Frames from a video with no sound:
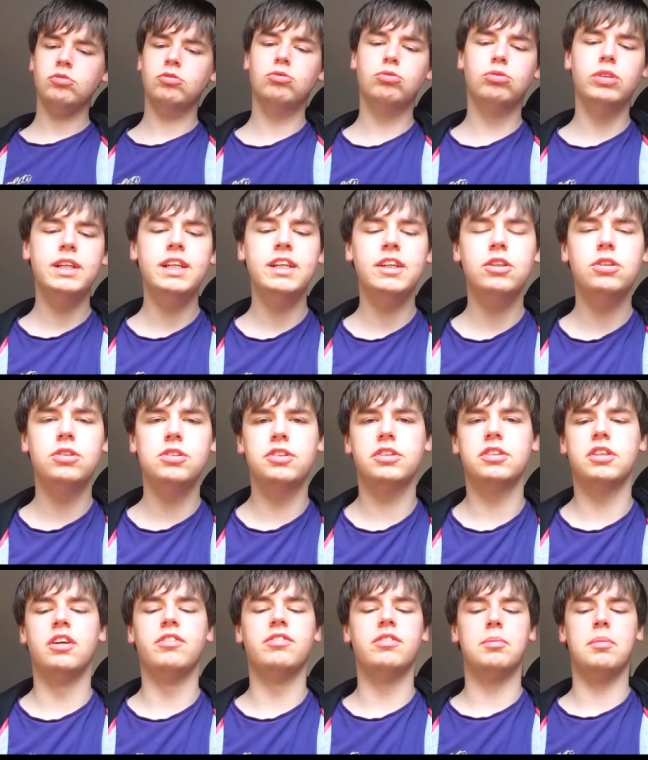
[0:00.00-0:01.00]
Really cool
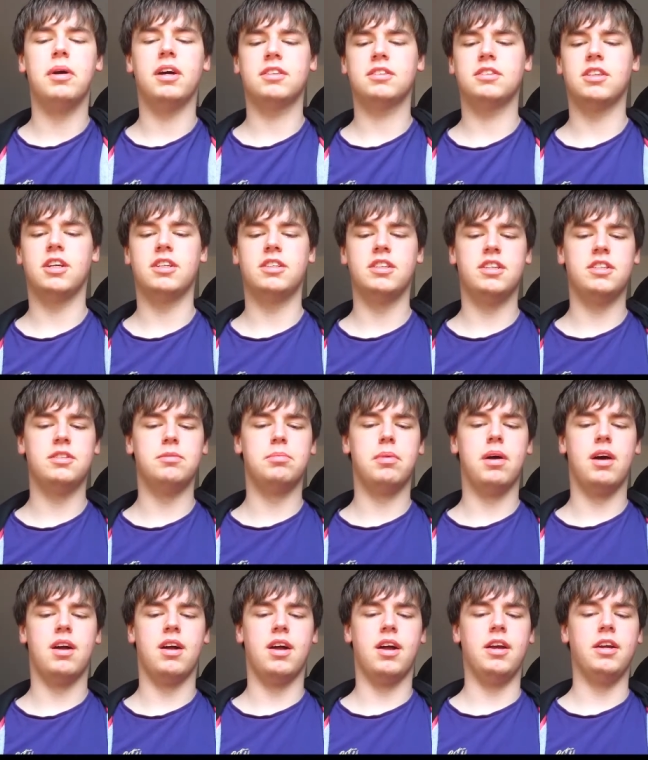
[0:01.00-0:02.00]
stuff. The box art is
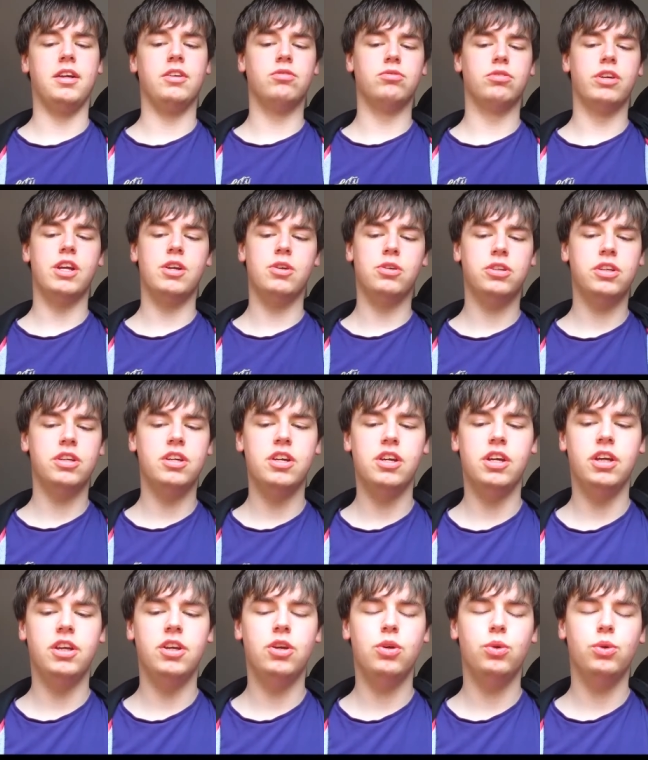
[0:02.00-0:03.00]
by Ryu
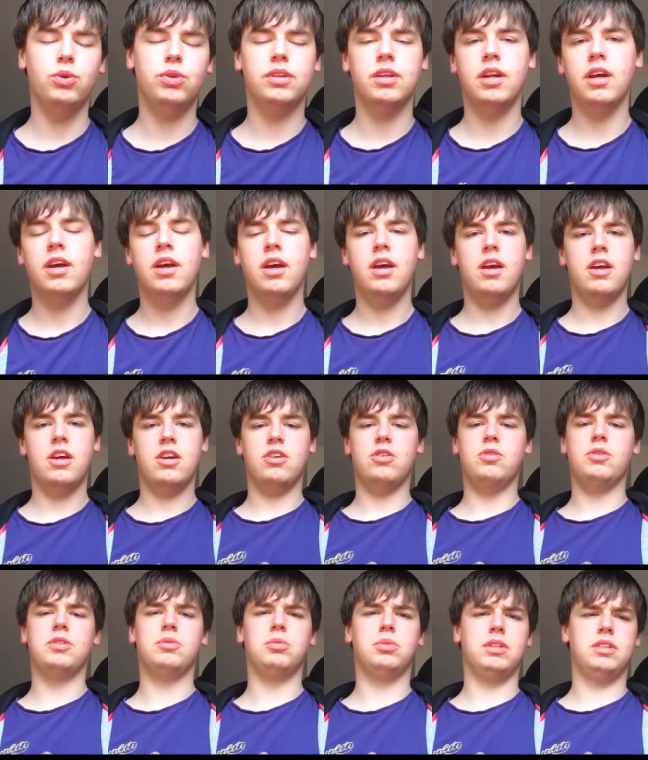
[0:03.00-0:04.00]
Kihun, who
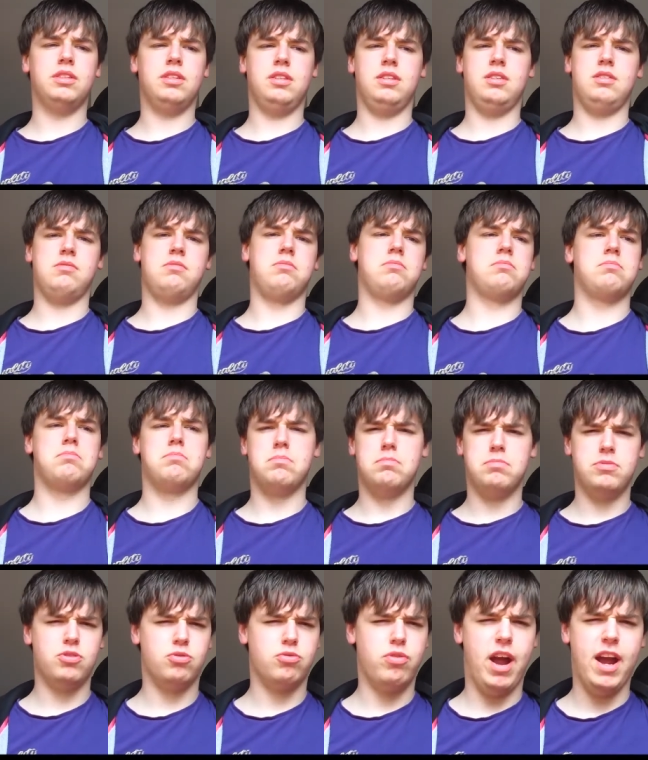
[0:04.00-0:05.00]
is one of the
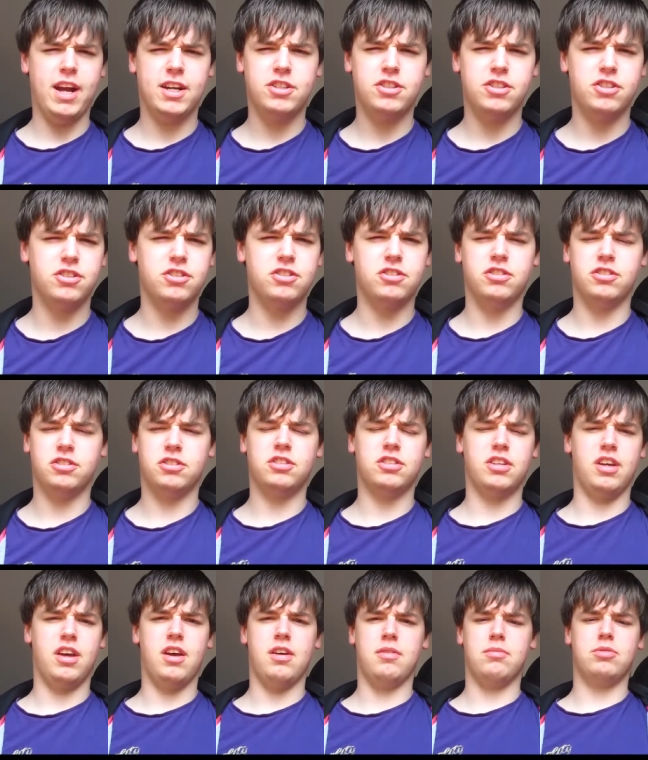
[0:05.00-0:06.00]
directors,
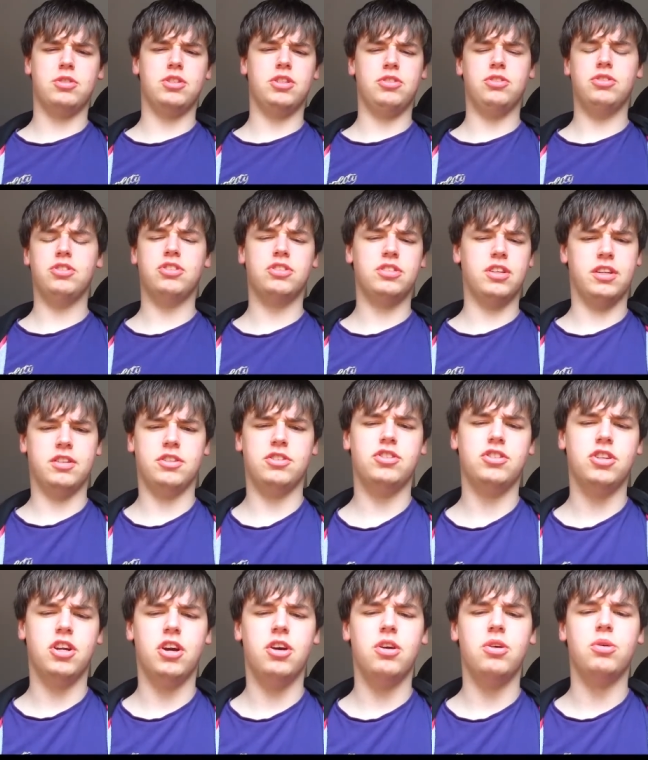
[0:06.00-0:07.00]
uh, producers on the
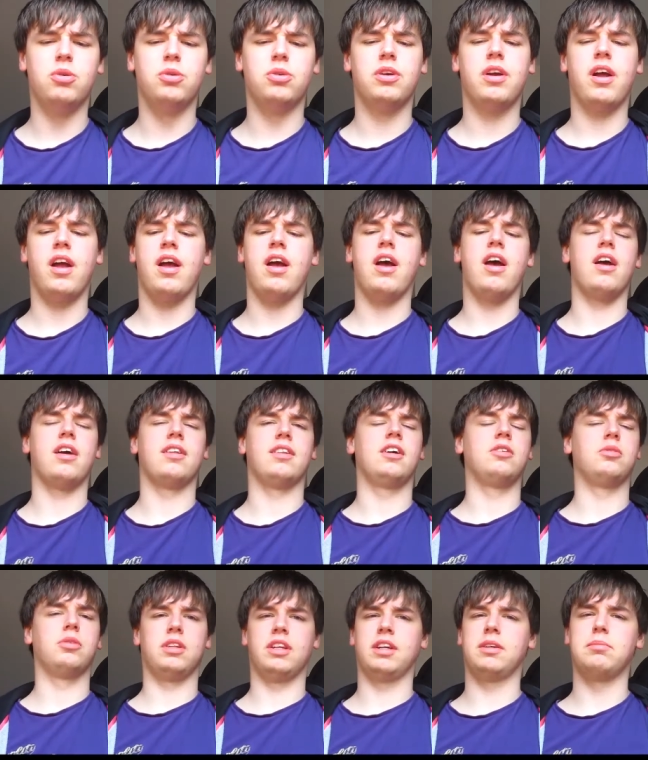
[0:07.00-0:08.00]
show, uh,
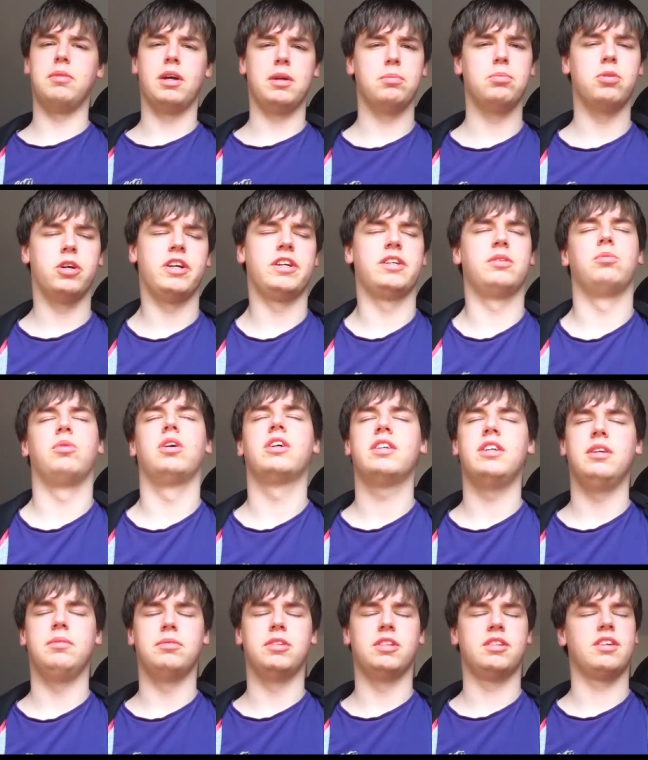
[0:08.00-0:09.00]
along with like, Mike Bryan,
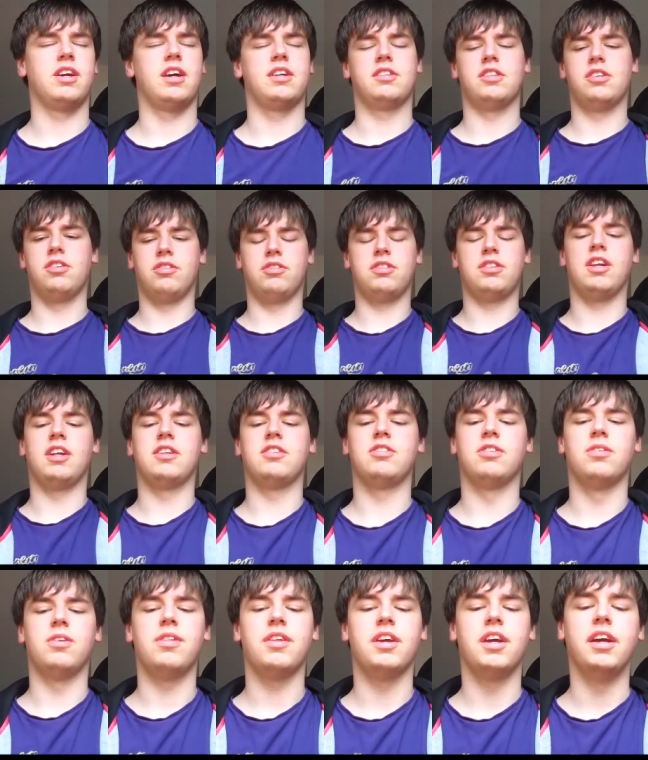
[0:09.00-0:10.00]
Joaquim DeSantis, that
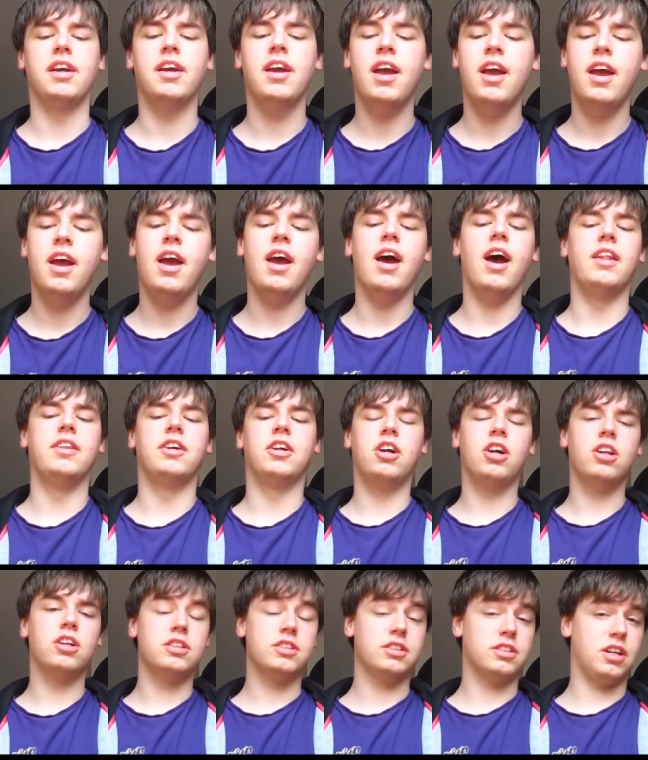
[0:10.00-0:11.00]
sort of thing. And the
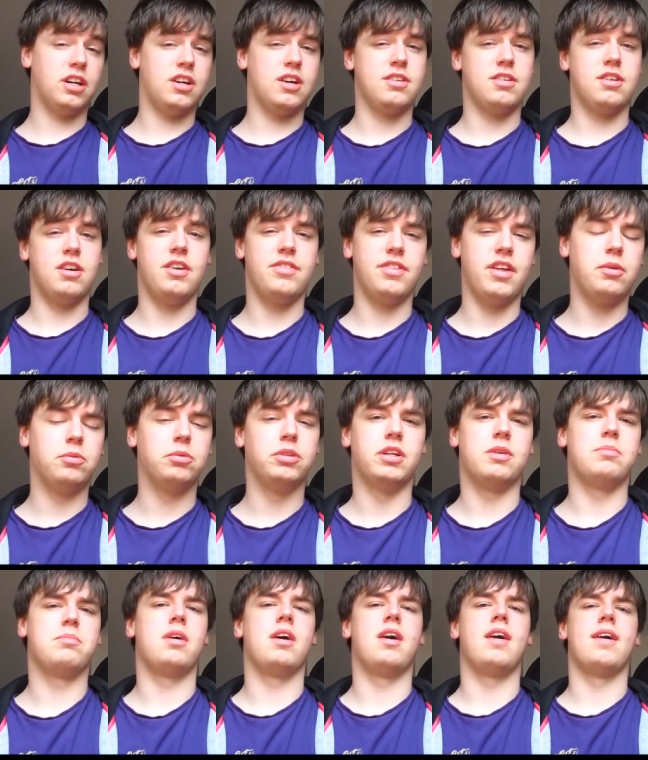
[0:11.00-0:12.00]
colours are on that one are
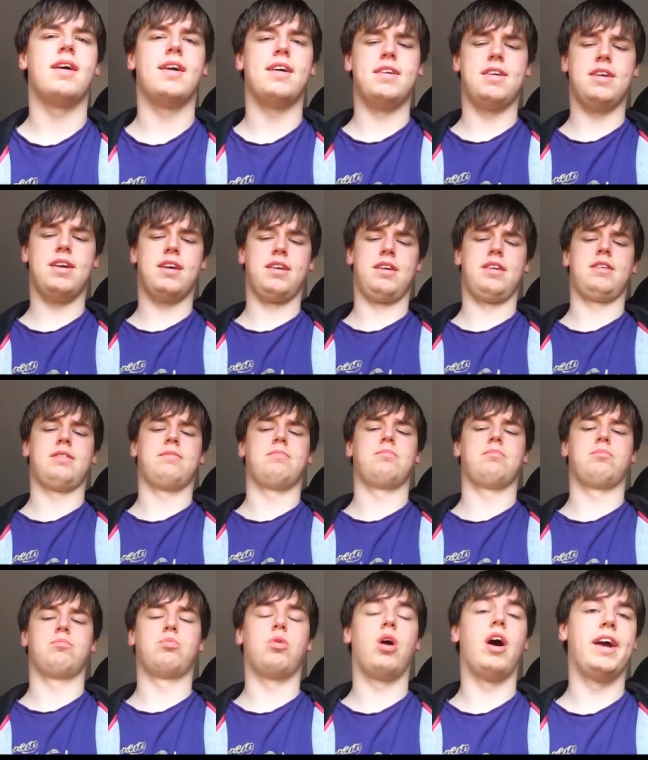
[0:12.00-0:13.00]
by um,
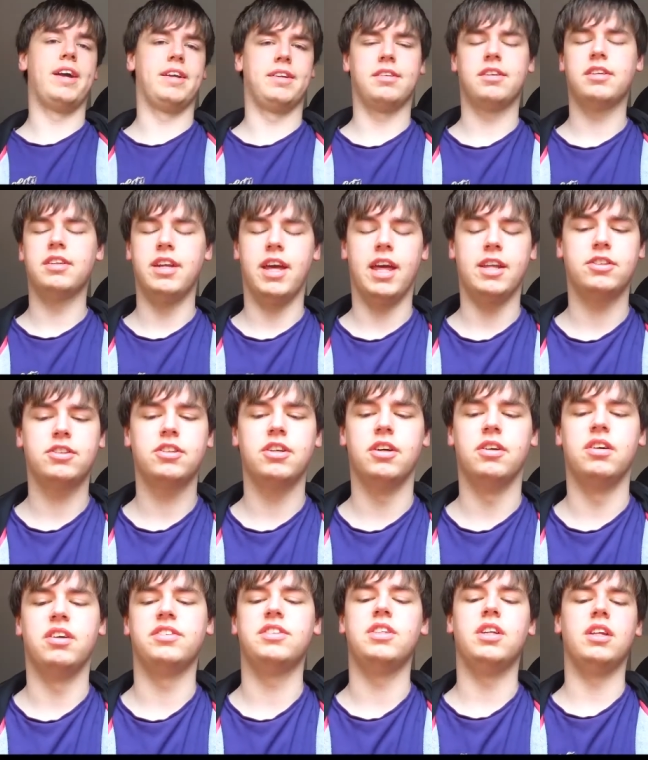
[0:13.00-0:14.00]
Brian Konietzko,
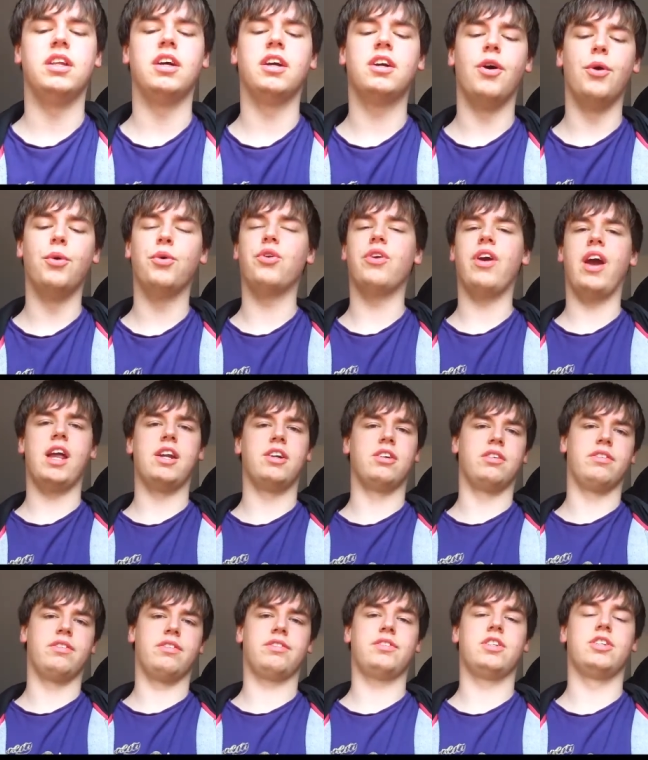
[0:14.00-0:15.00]
obviously the co-creator
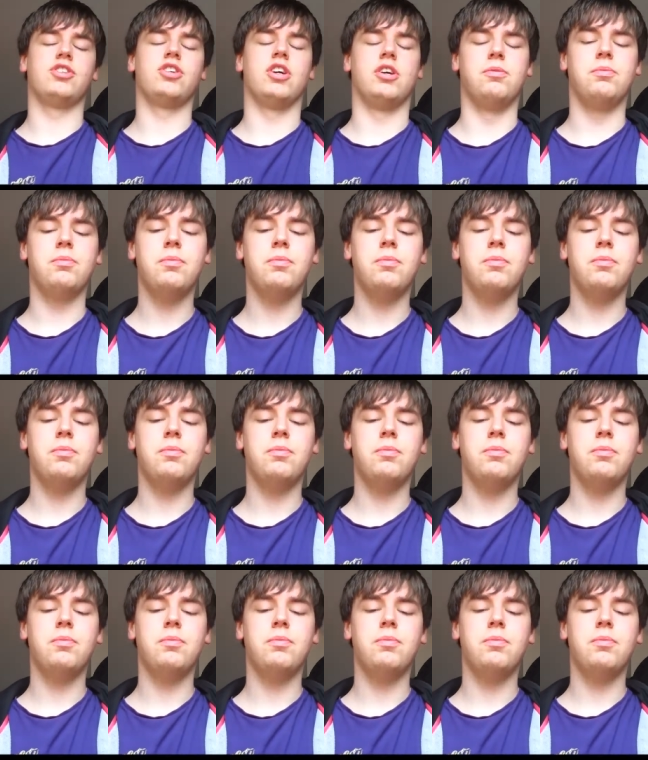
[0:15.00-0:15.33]
of the show.